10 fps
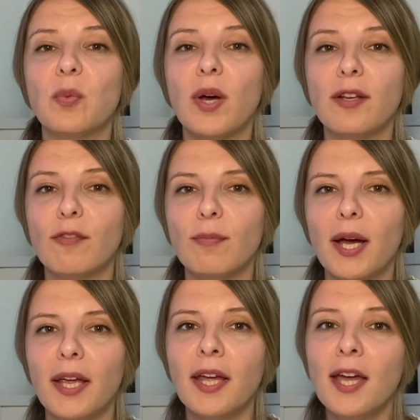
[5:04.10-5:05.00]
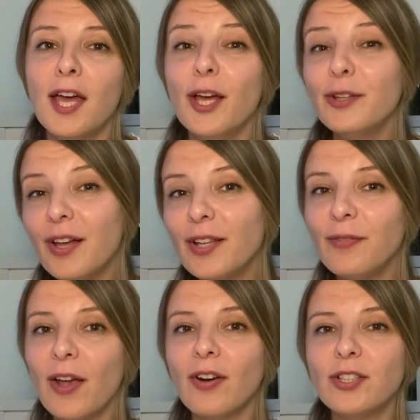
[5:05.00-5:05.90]
one of my not
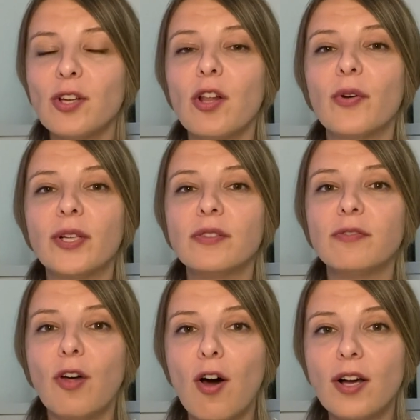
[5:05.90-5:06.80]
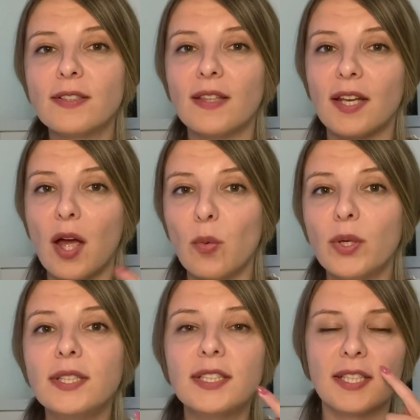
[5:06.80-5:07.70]
very tolerant vlogs that I
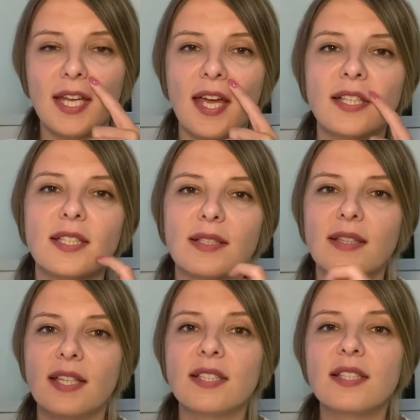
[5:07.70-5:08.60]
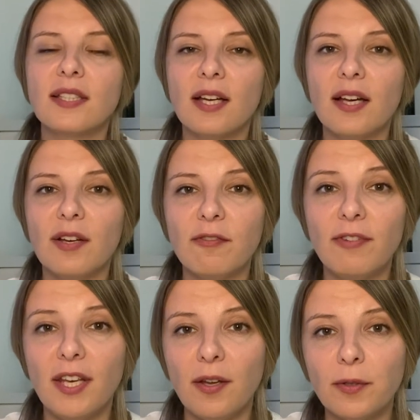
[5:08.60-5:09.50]
will connect to this
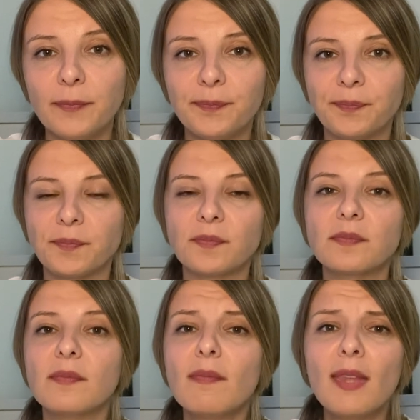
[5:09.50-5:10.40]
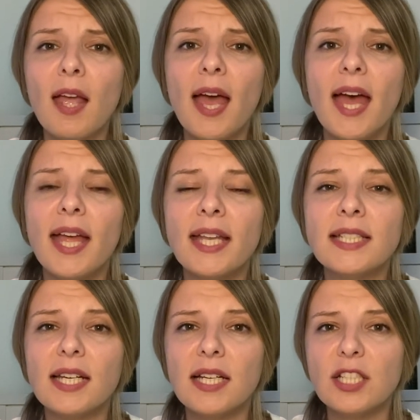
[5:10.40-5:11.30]
video.
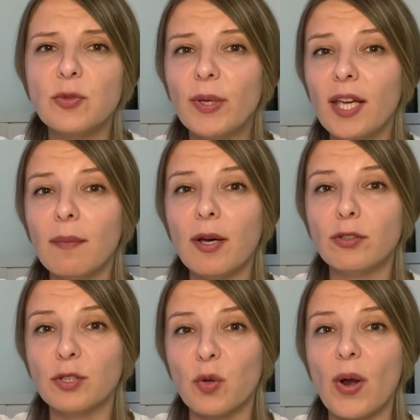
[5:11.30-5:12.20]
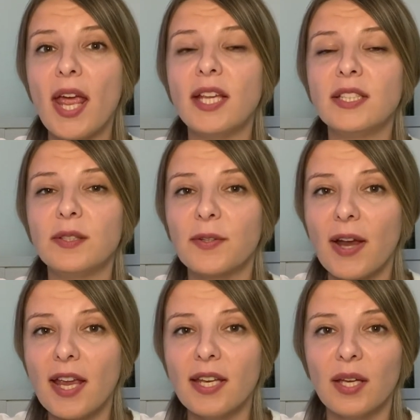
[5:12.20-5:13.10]
And speaking about great
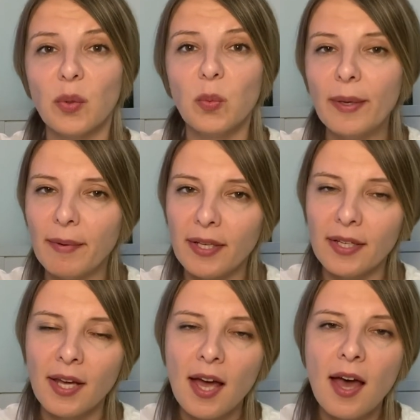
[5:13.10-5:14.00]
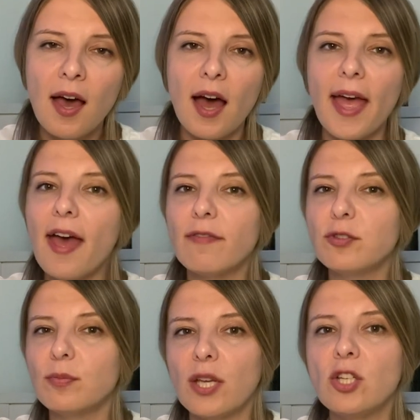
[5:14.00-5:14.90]
Ukrainian women, I have
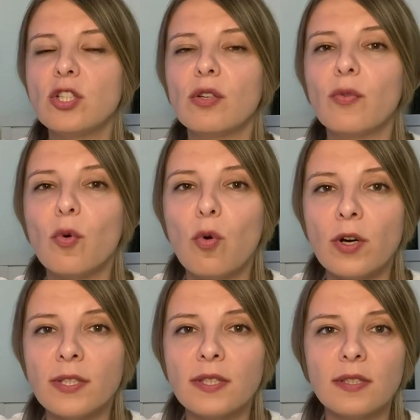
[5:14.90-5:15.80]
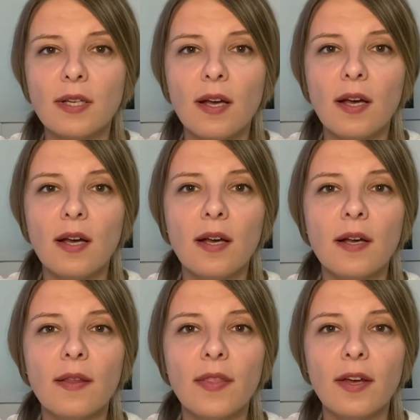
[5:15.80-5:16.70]
to mention, of course,
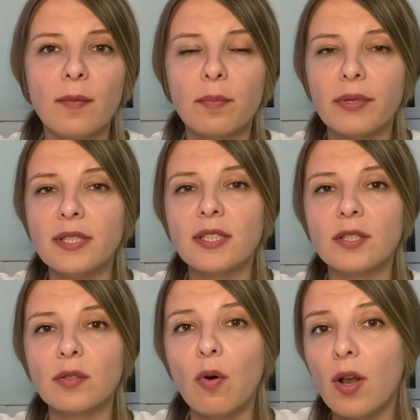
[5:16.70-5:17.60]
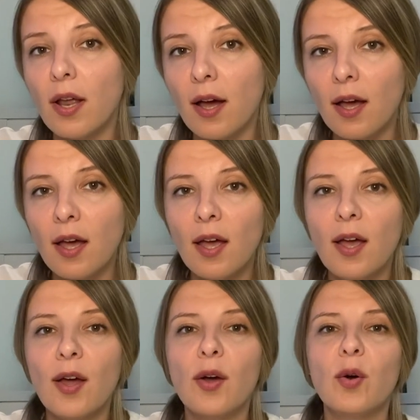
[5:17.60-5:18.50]
the Princess Olga,
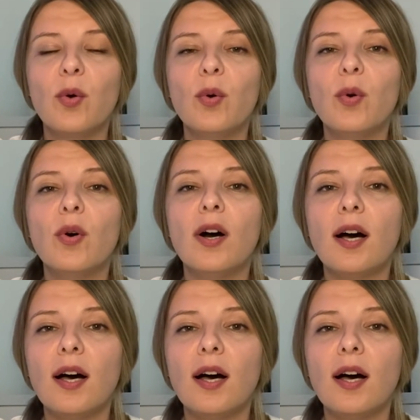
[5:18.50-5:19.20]
who